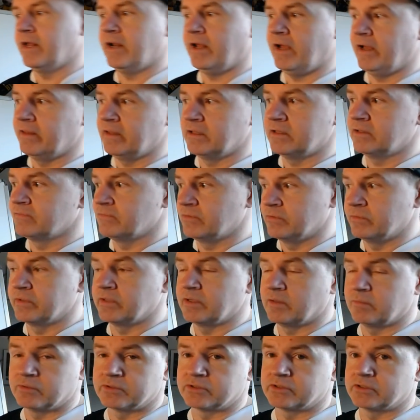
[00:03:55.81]
I think the viewing
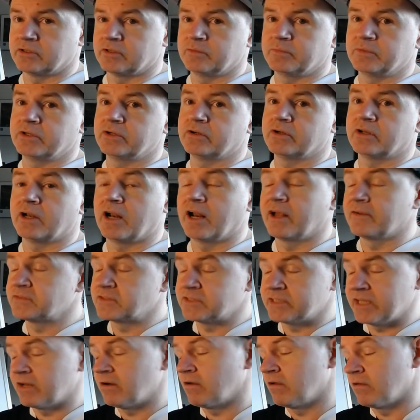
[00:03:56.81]
numbers are going to be good. And I've
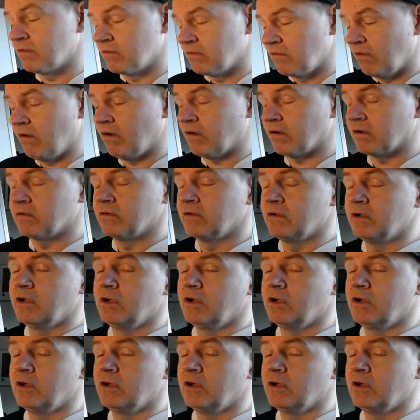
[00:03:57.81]
said all along,